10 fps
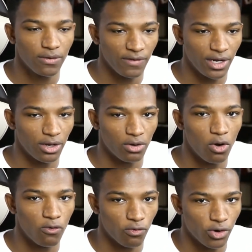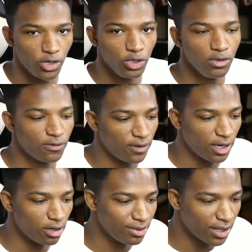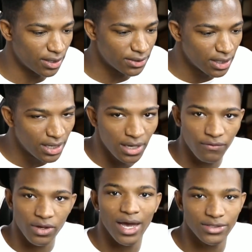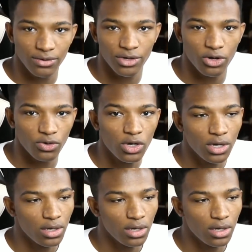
video over a news video, because if you guys don't know,